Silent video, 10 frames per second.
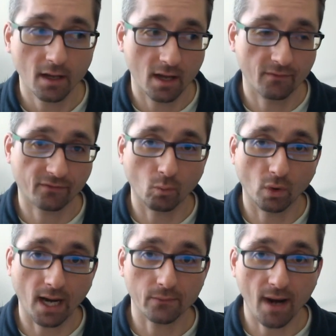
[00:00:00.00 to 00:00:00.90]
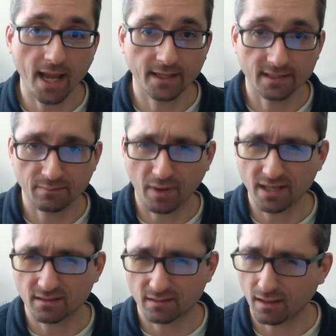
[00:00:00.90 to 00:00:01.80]
And from what I read, it's
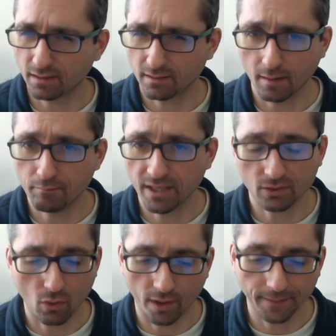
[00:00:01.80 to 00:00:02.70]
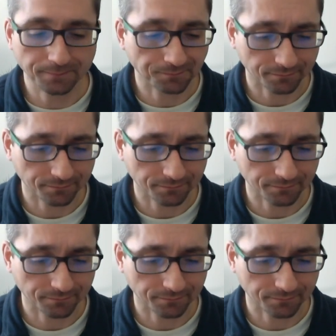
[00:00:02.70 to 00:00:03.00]
based on Bitcoin.